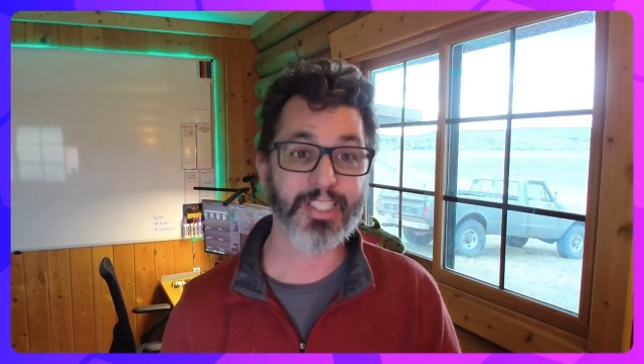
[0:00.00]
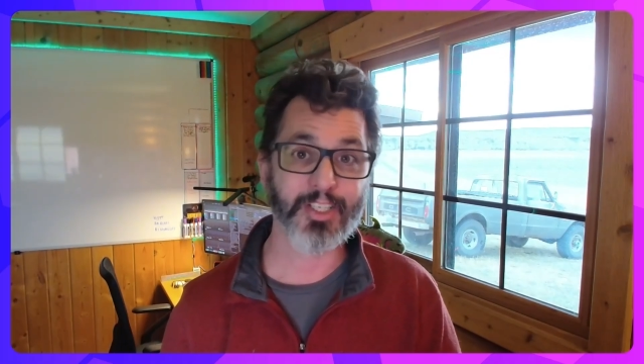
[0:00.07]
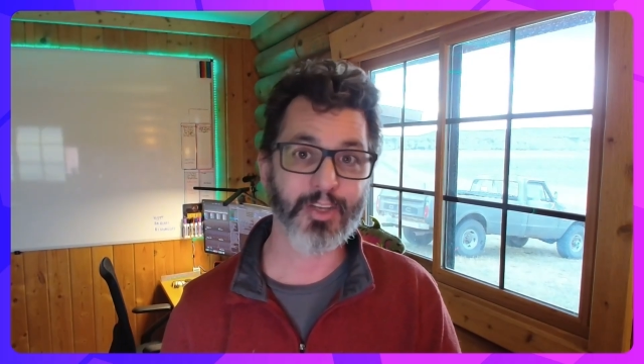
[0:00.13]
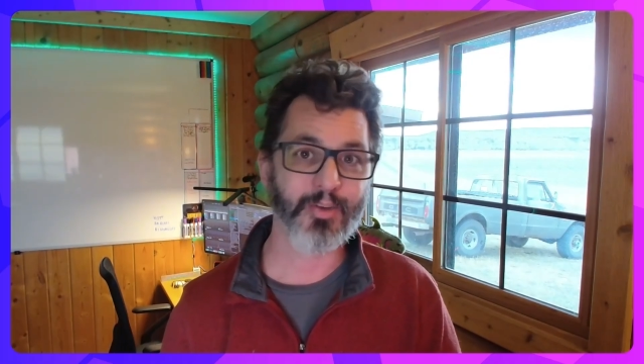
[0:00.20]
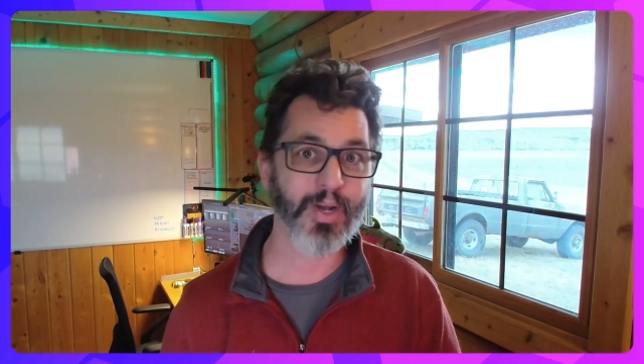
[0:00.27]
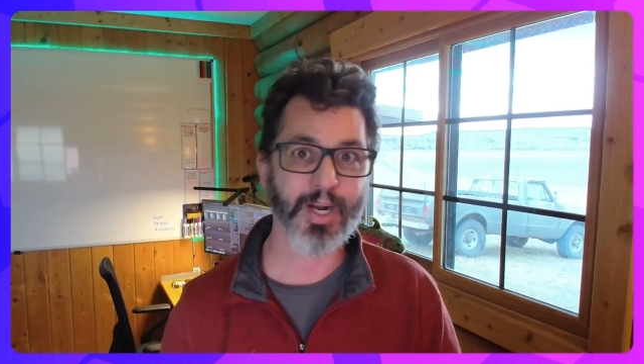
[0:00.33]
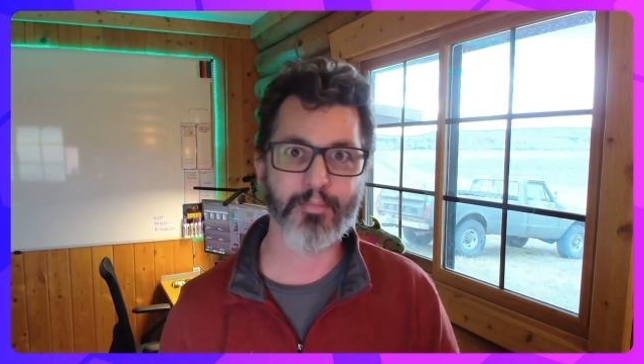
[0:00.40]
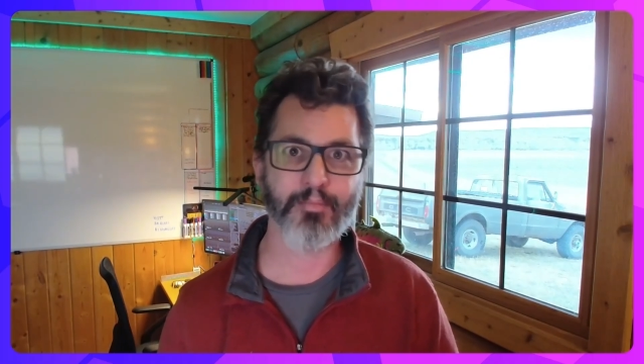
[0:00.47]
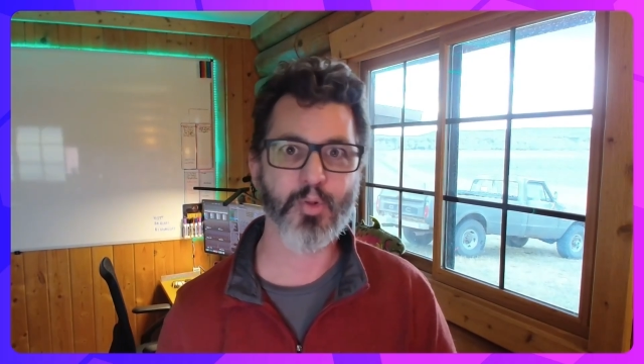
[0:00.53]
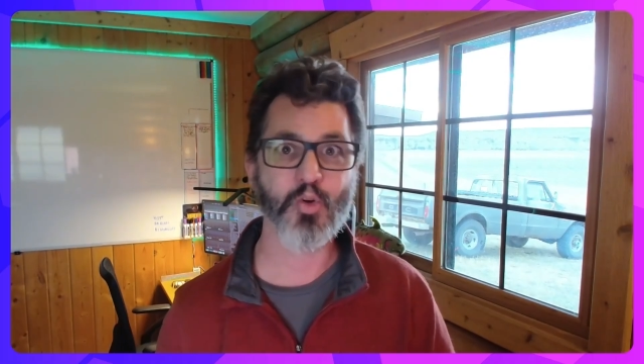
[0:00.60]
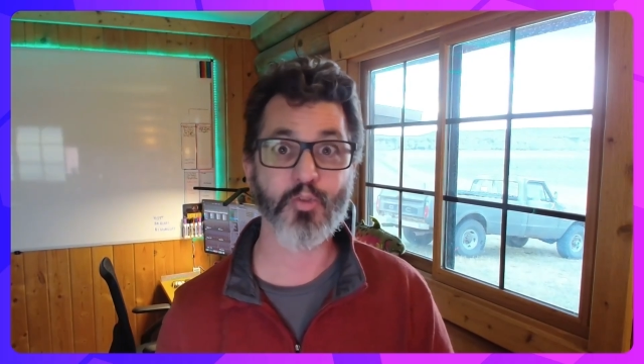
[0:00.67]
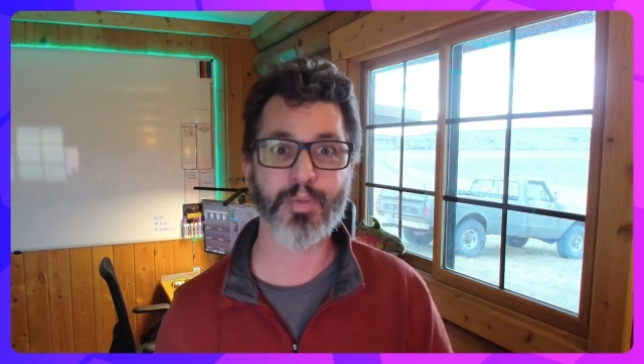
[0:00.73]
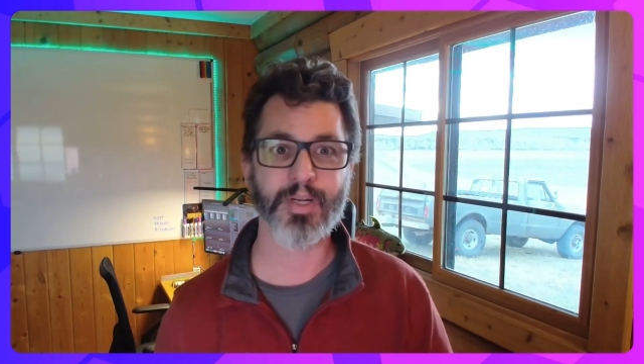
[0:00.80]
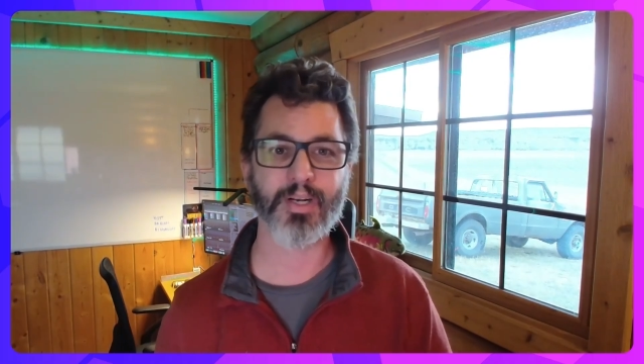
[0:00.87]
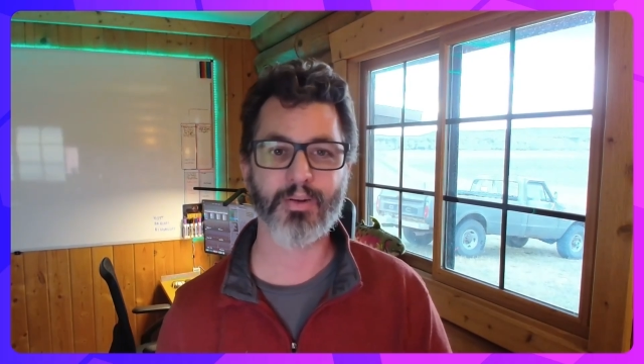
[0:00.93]
to create a
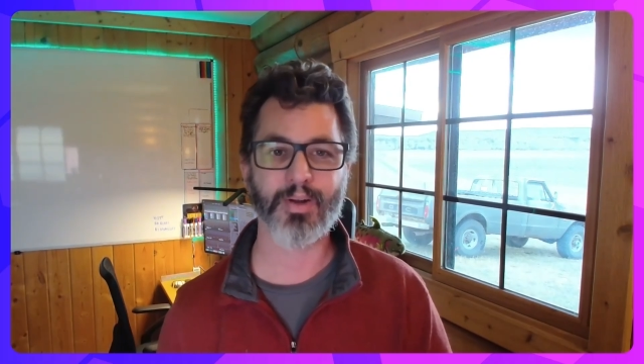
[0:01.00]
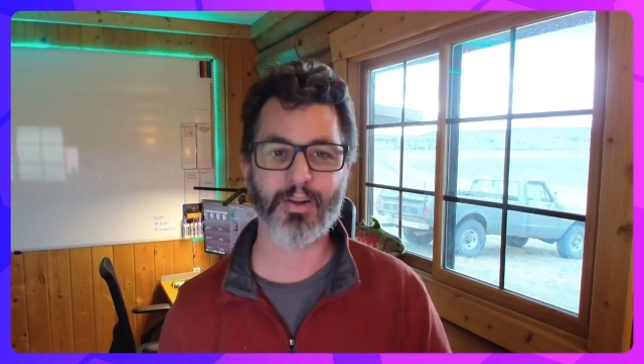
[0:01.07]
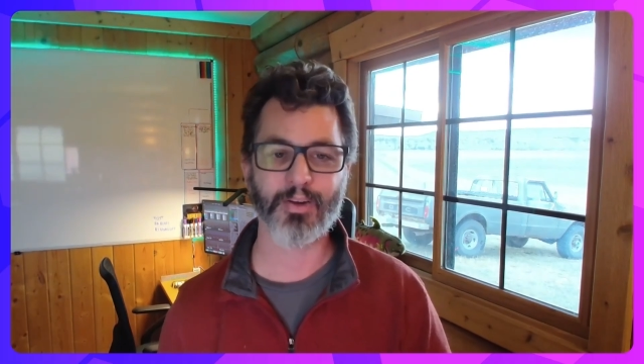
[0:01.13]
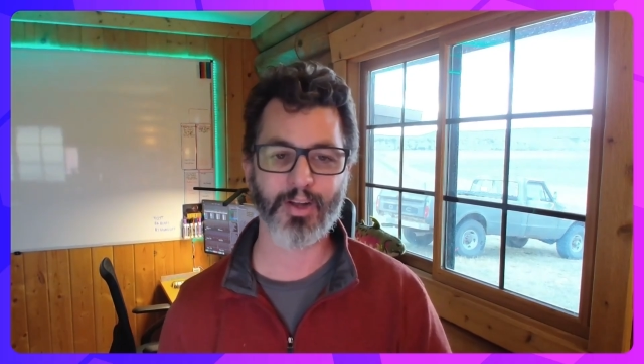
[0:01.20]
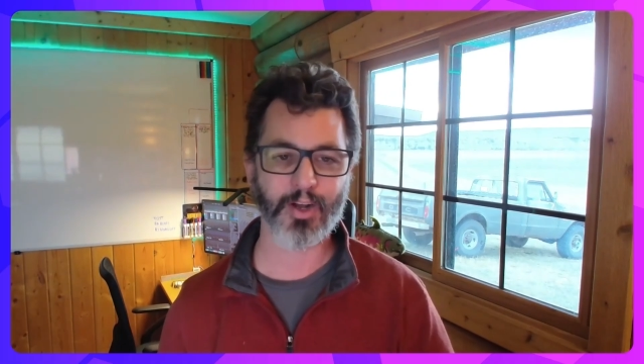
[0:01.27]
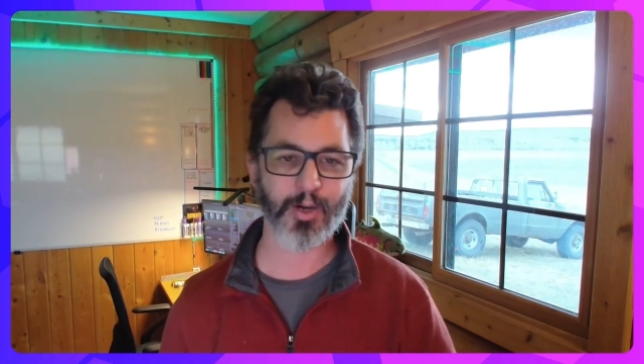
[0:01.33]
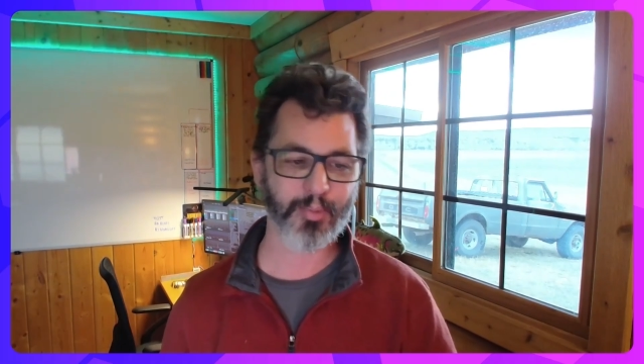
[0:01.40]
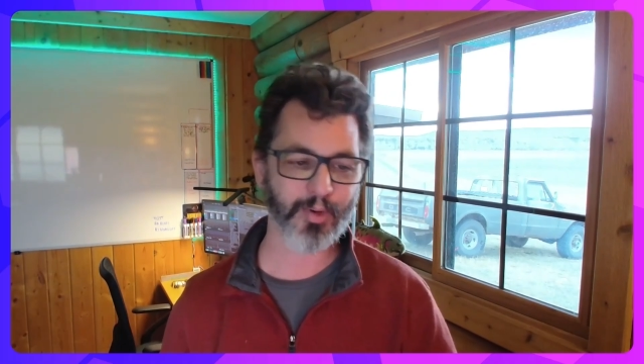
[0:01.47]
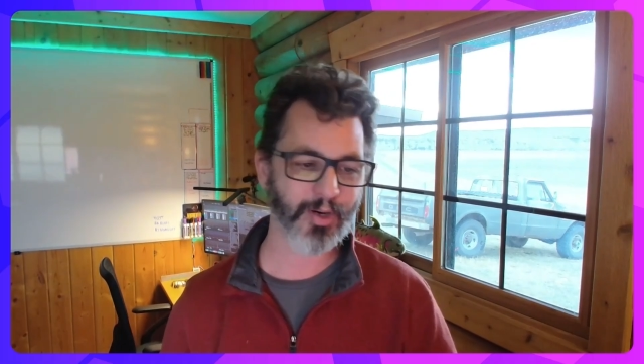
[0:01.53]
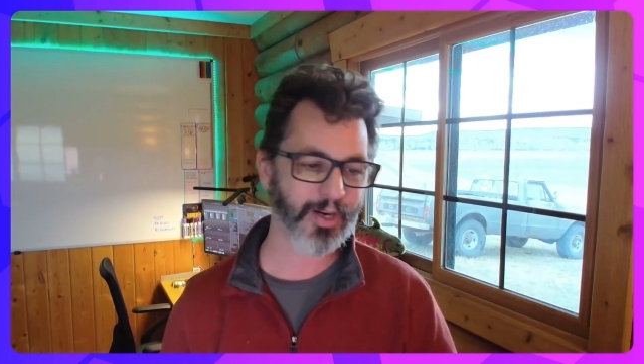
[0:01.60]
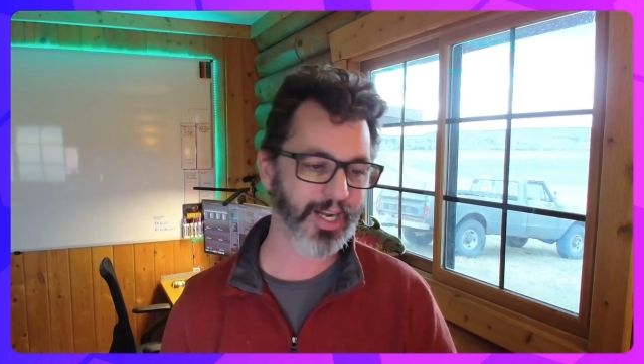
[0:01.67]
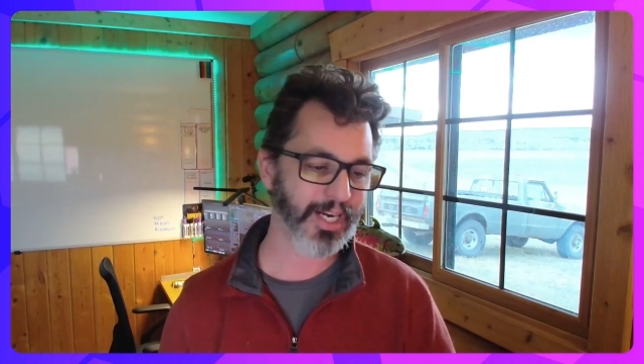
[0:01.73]
movement around Harper